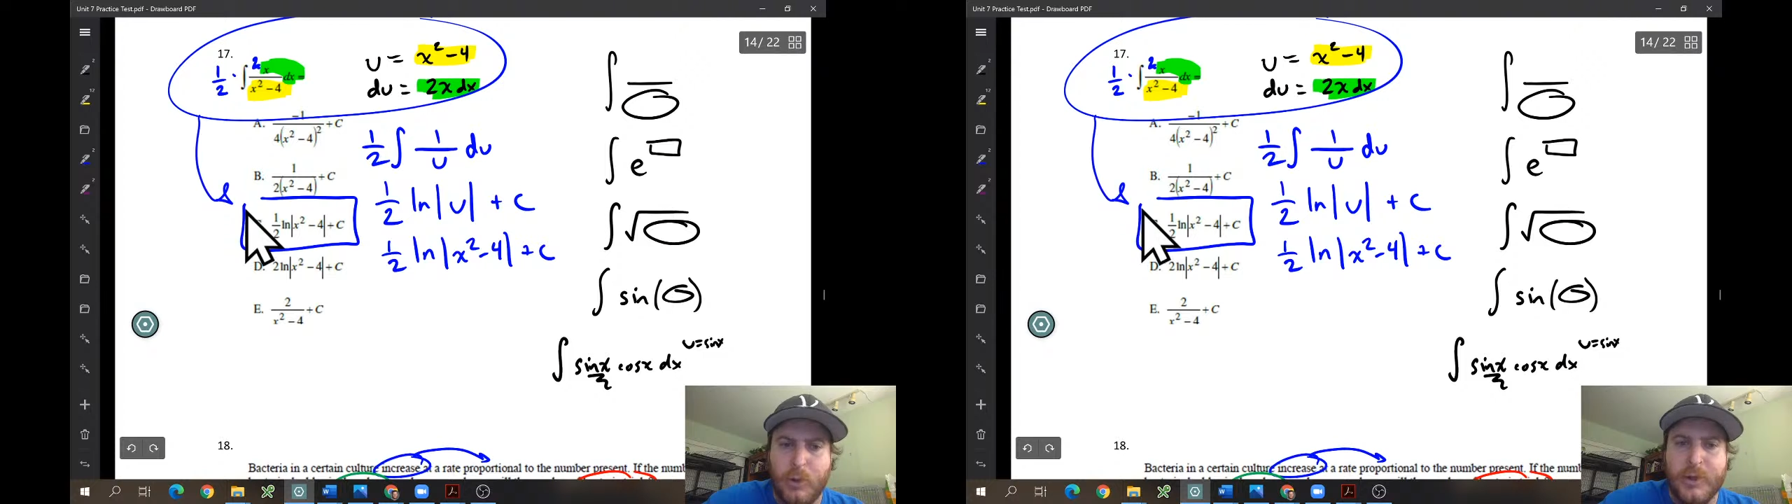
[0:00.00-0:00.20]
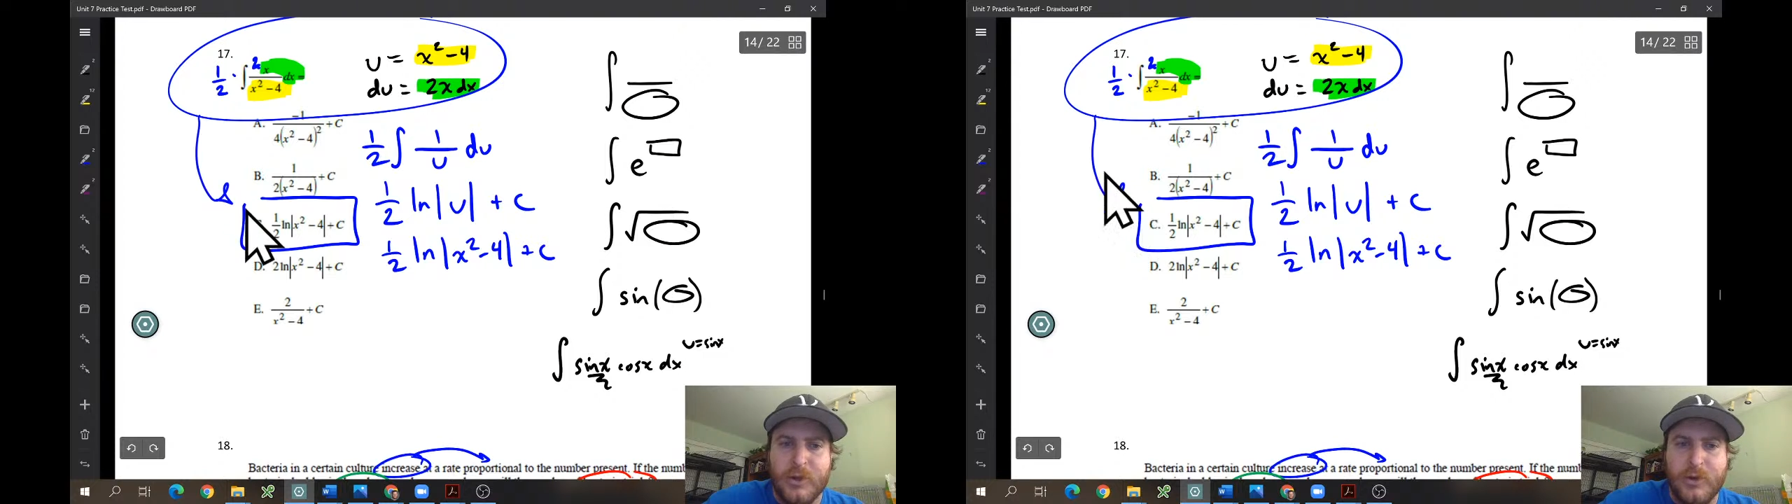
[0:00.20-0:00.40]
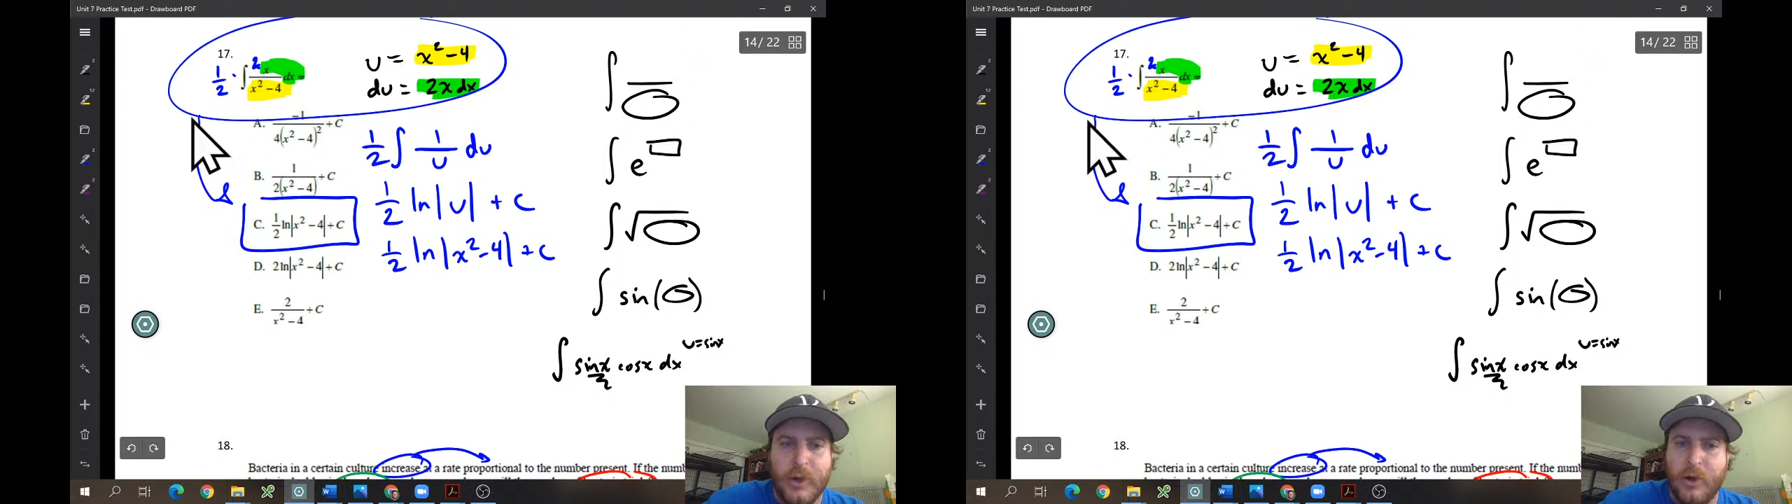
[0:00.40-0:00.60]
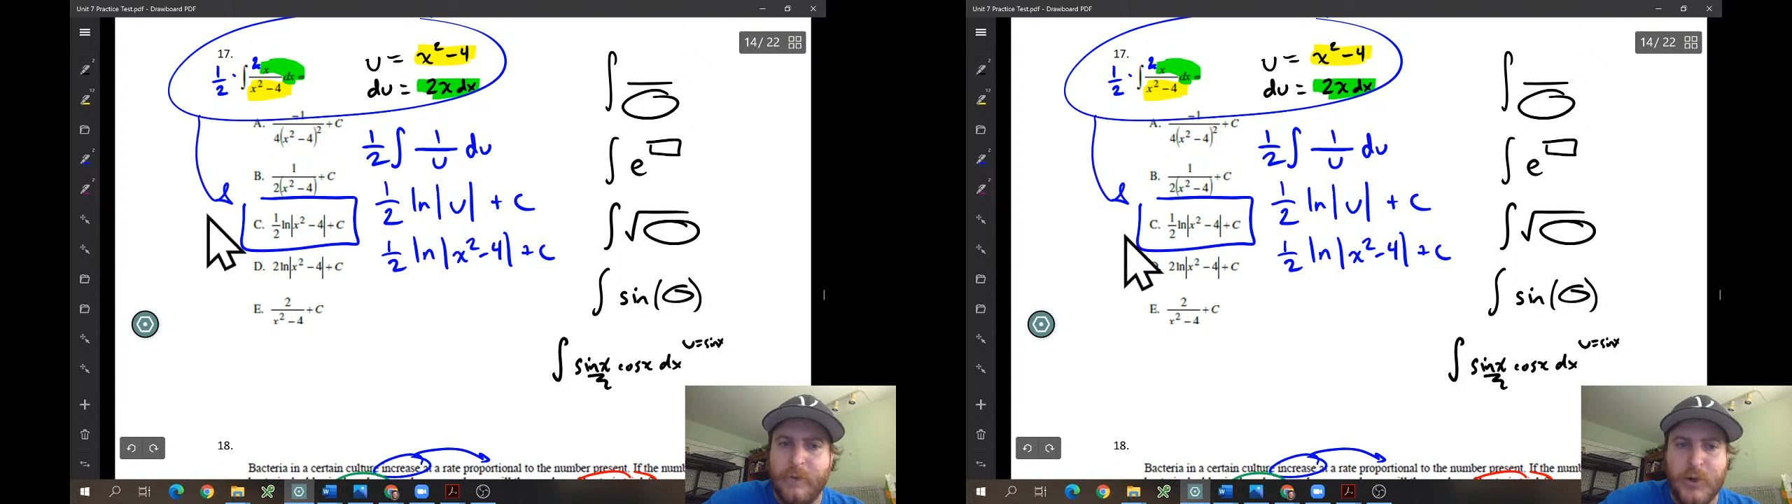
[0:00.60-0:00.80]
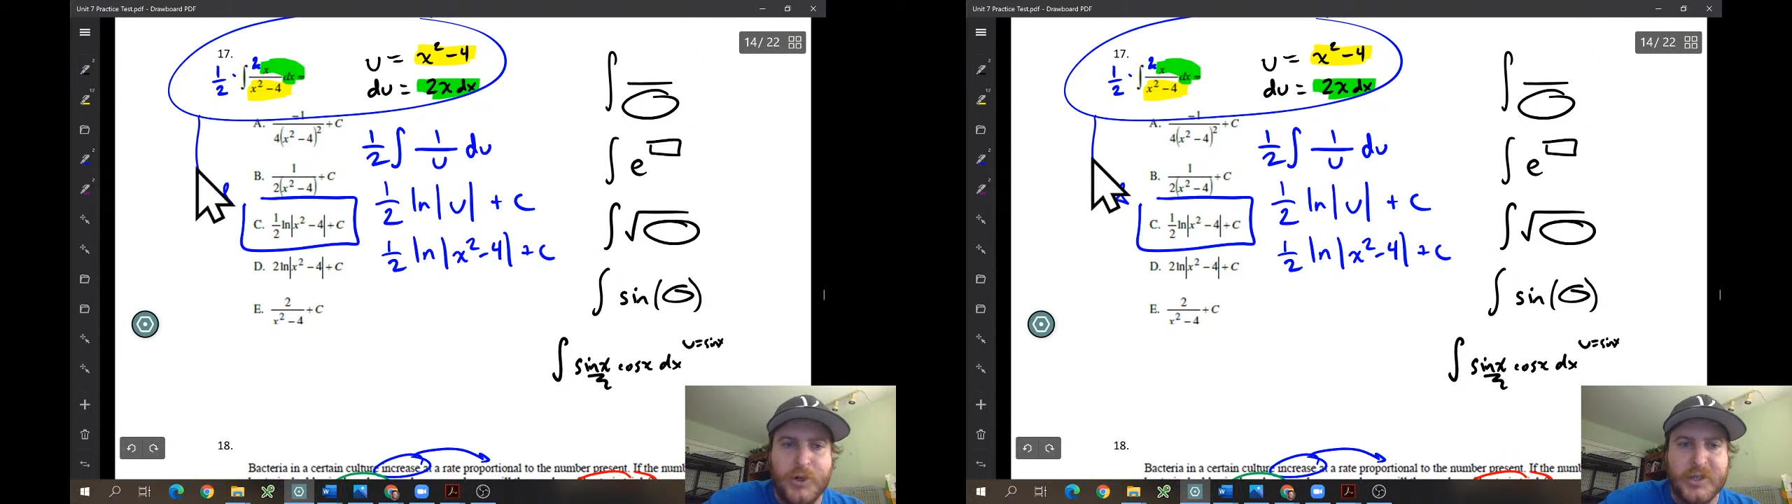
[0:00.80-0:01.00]
with you doing. Or
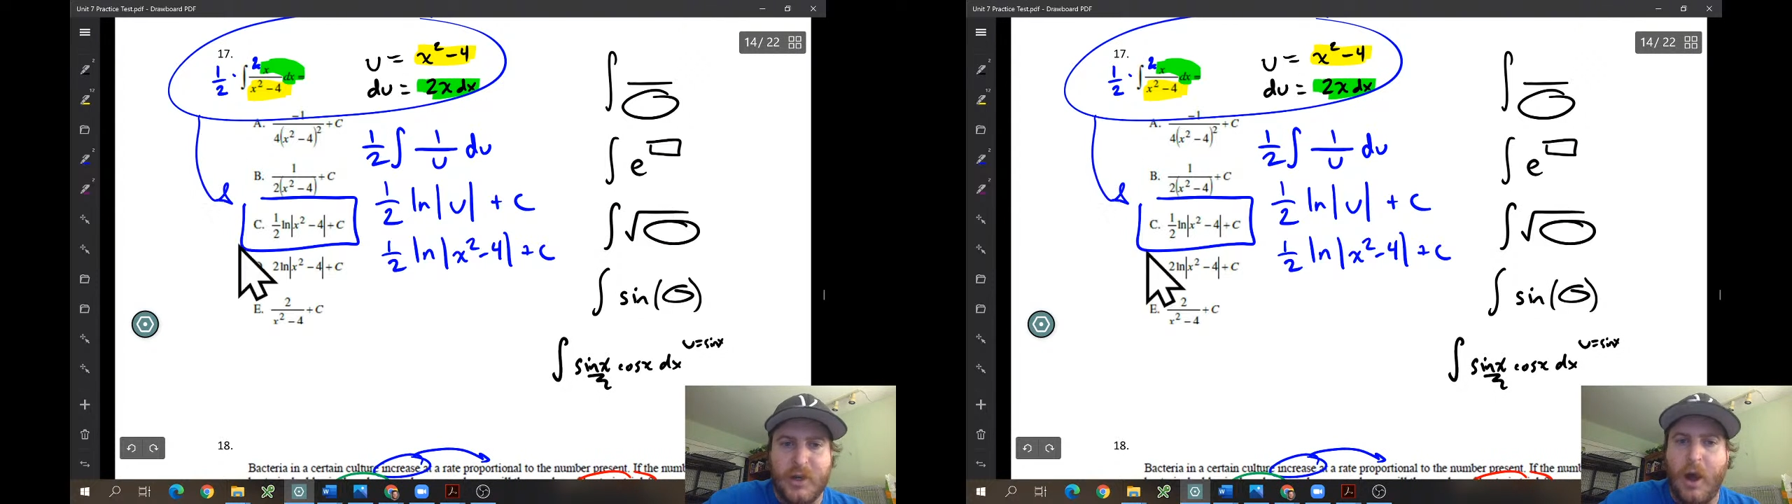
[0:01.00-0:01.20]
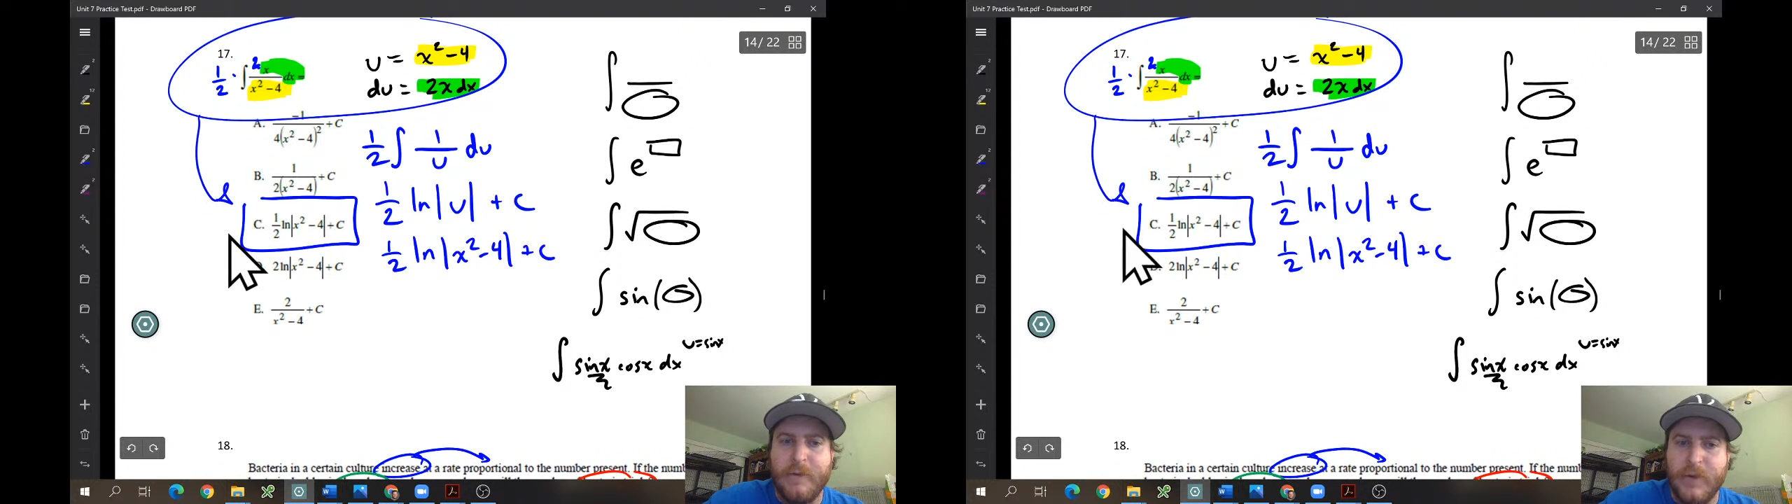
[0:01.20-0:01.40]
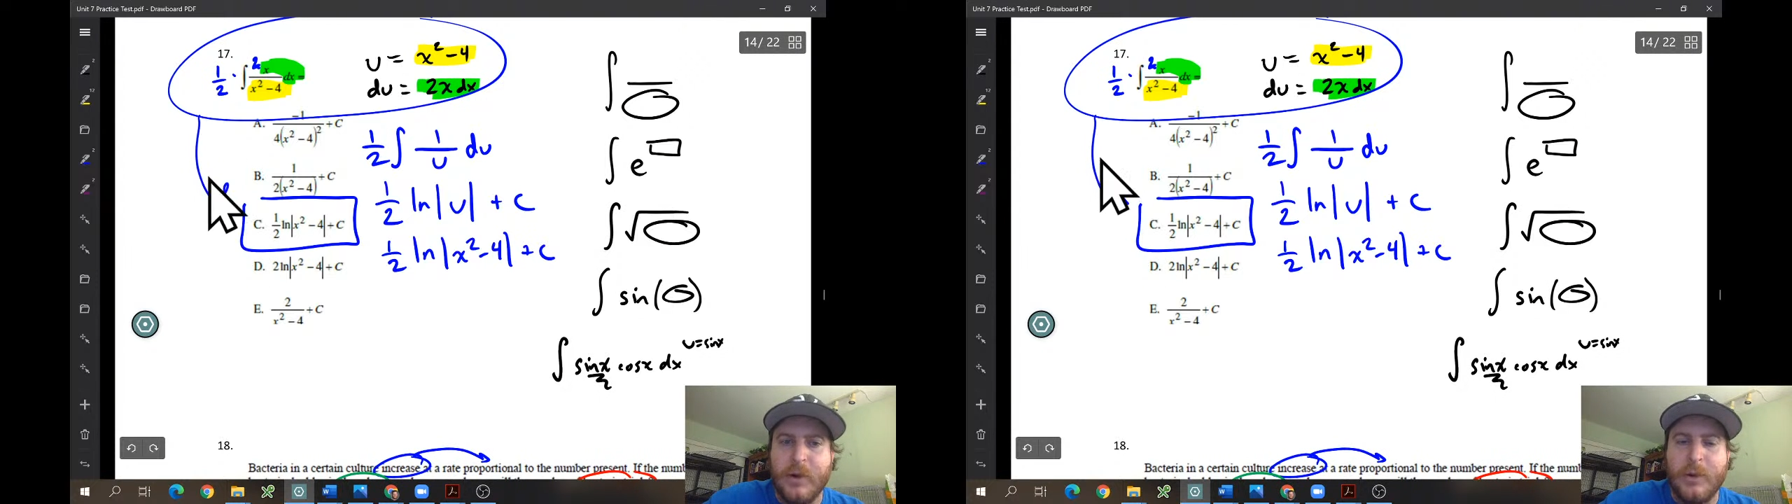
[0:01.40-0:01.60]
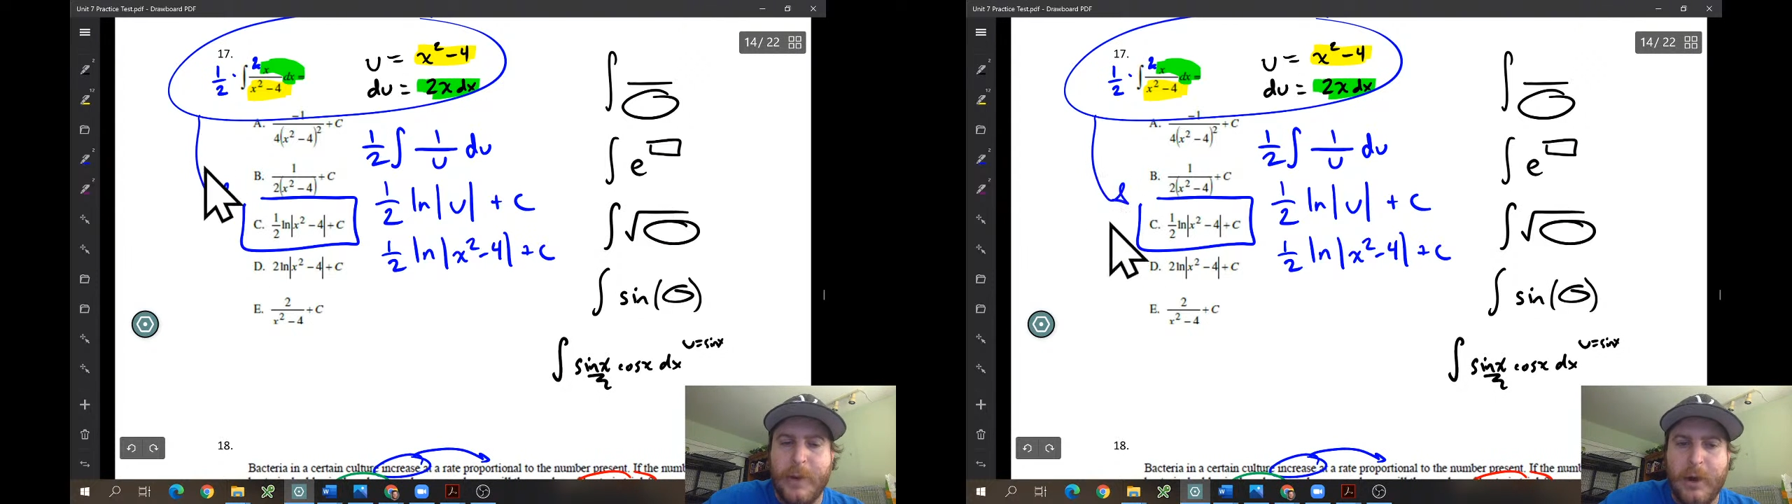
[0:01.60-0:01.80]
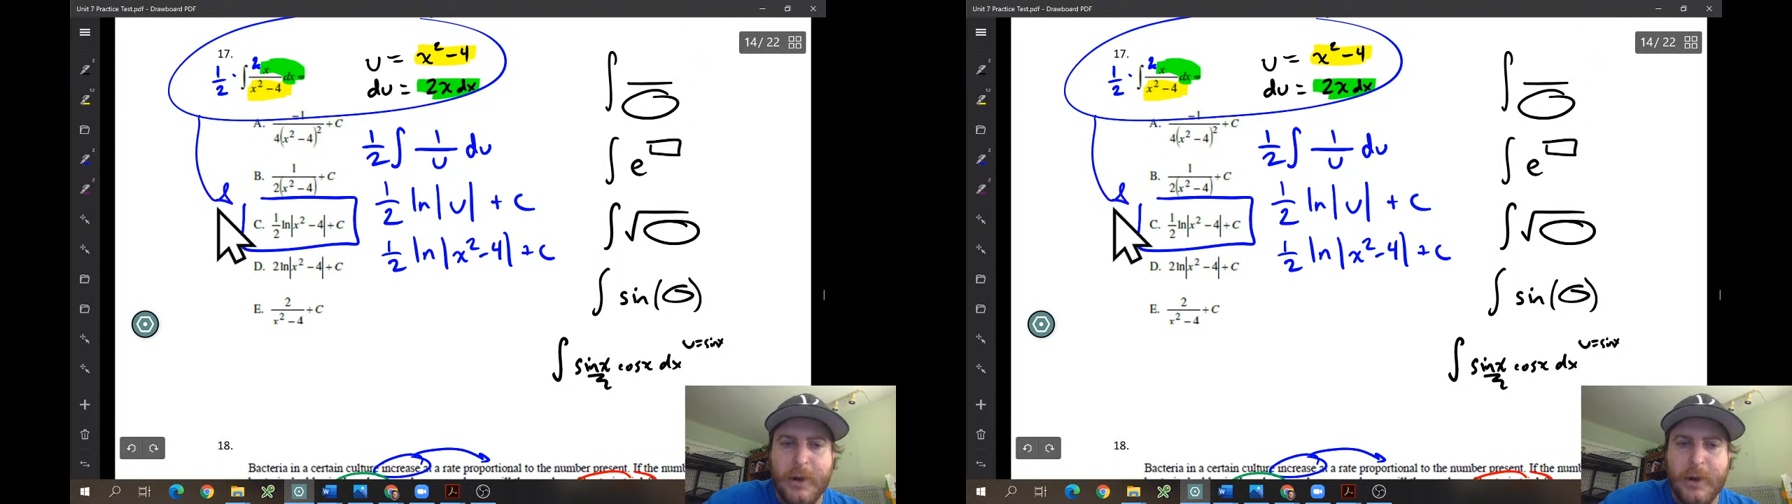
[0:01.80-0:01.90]
if you're just confident about